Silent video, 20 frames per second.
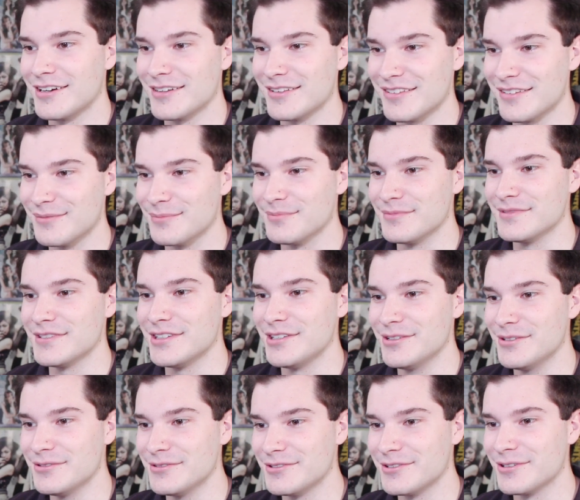Got some
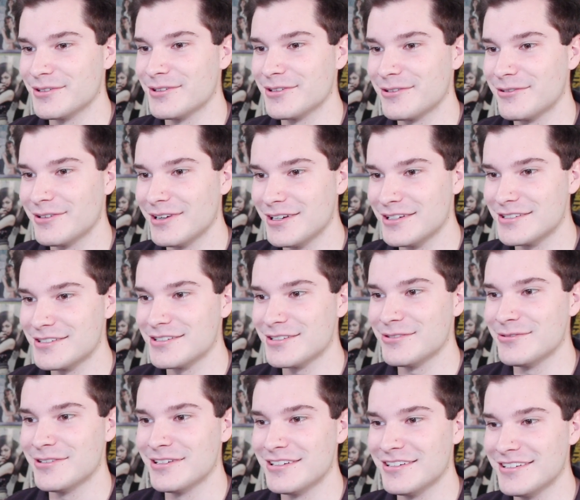cute girl crush
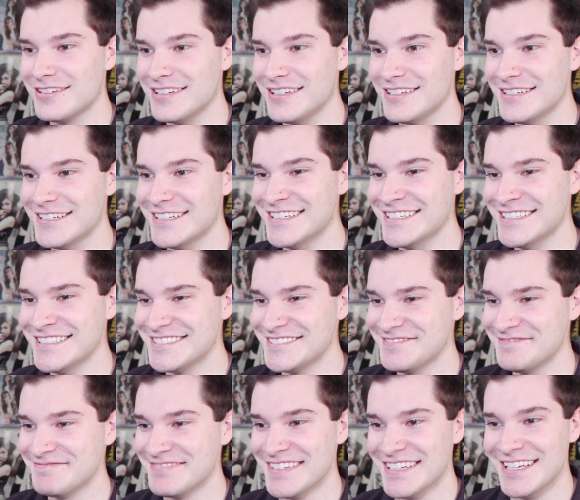going on here
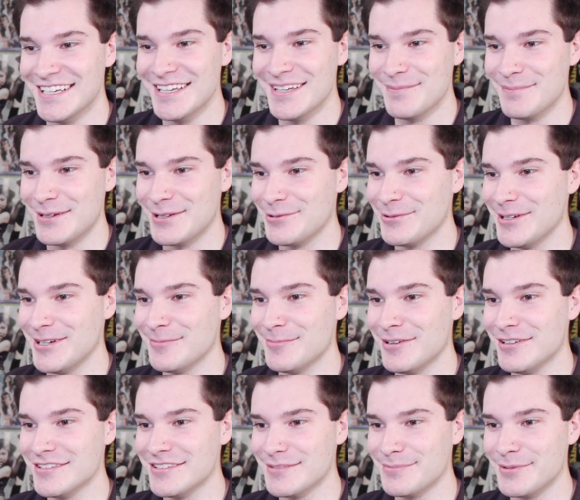between
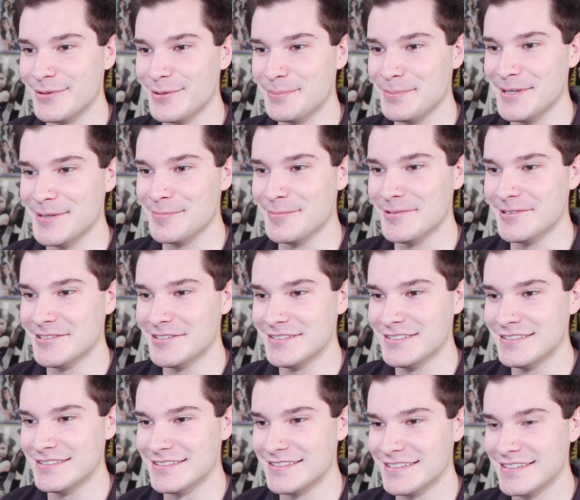multiple people.